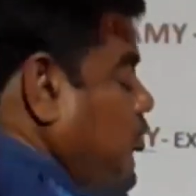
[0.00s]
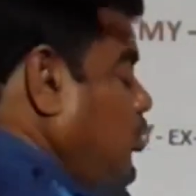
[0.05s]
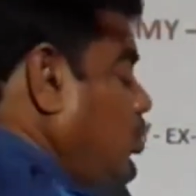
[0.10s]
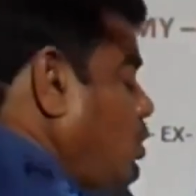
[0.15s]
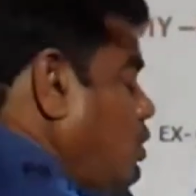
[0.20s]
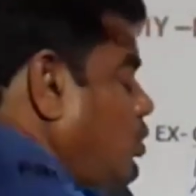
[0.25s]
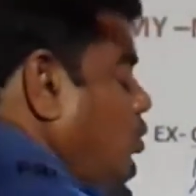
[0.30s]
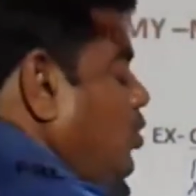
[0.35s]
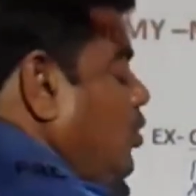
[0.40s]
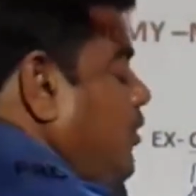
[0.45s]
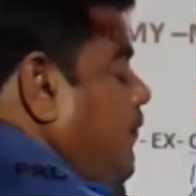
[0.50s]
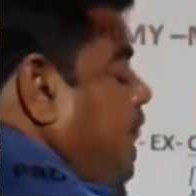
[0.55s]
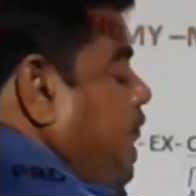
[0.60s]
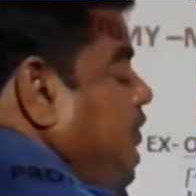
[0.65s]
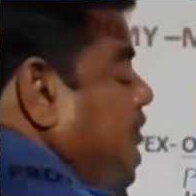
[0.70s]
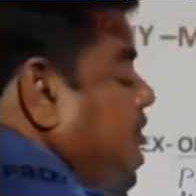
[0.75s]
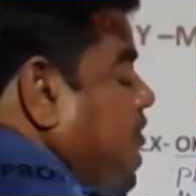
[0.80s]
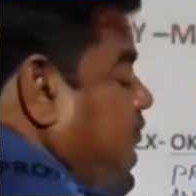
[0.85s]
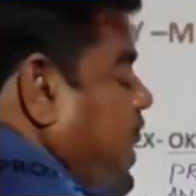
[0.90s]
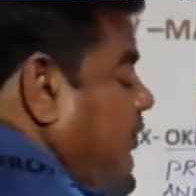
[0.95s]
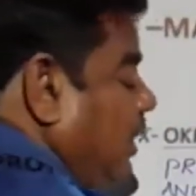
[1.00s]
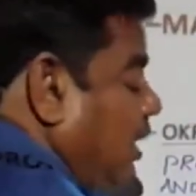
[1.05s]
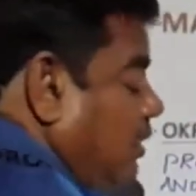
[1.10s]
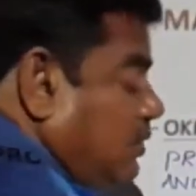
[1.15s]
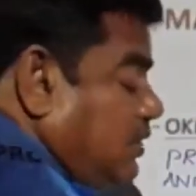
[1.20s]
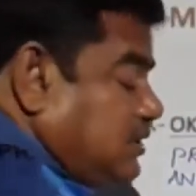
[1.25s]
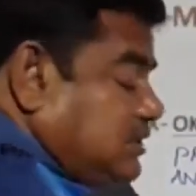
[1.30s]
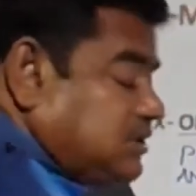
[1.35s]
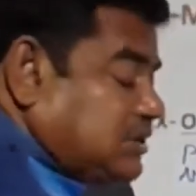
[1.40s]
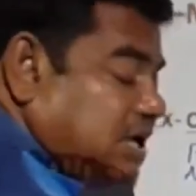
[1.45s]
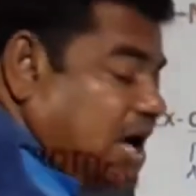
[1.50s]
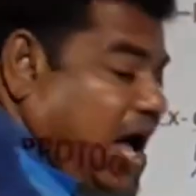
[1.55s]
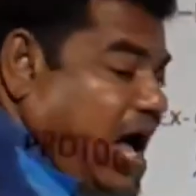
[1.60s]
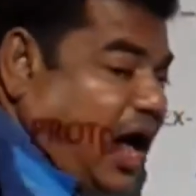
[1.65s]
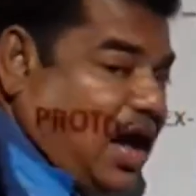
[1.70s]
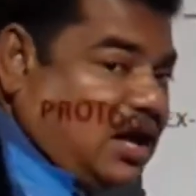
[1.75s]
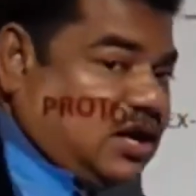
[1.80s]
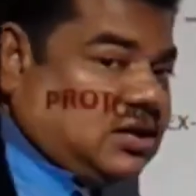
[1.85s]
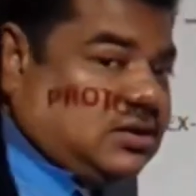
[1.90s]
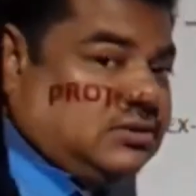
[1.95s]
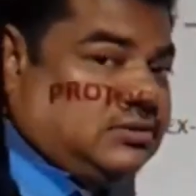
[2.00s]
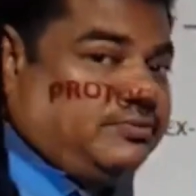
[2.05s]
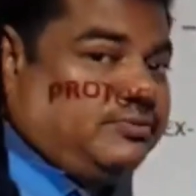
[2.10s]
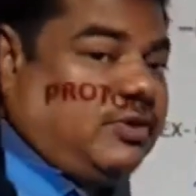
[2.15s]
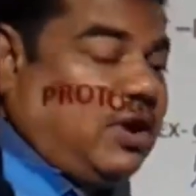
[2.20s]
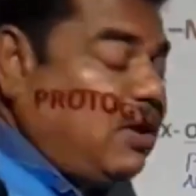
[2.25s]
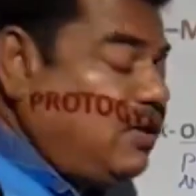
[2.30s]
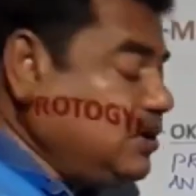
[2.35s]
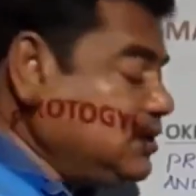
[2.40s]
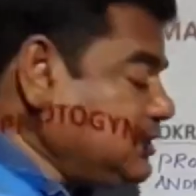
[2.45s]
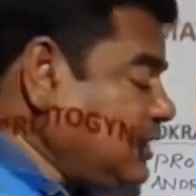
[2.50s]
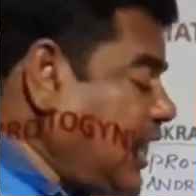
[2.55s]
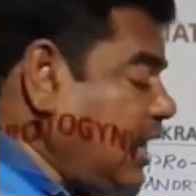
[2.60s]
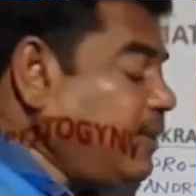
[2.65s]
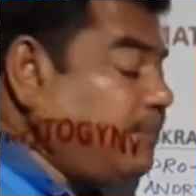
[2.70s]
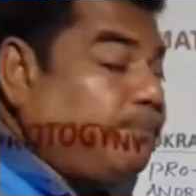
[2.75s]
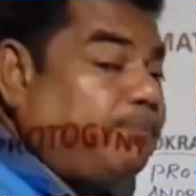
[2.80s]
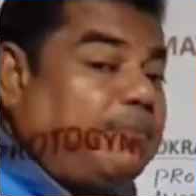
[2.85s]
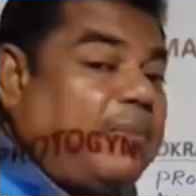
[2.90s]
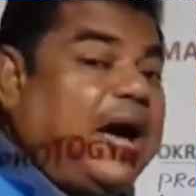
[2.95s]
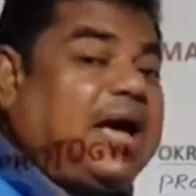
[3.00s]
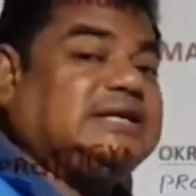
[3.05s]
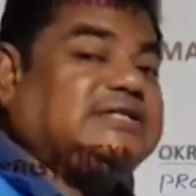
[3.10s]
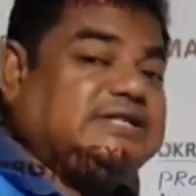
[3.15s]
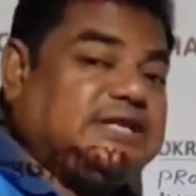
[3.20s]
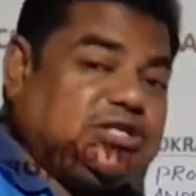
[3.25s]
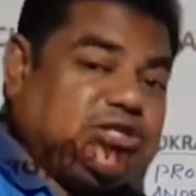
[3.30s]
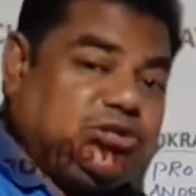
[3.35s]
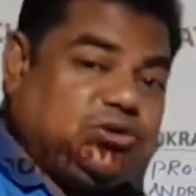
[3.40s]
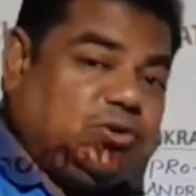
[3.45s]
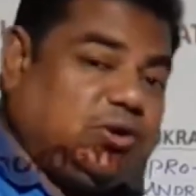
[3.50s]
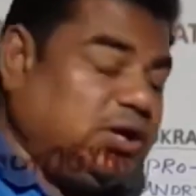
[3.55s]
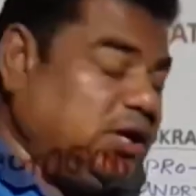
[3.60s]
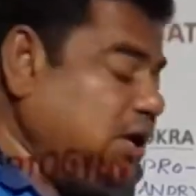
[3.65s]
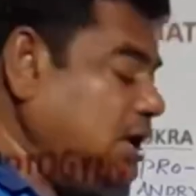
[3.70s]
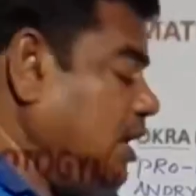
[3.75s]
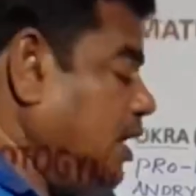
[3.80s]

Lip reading: Though these flowers are bisexual,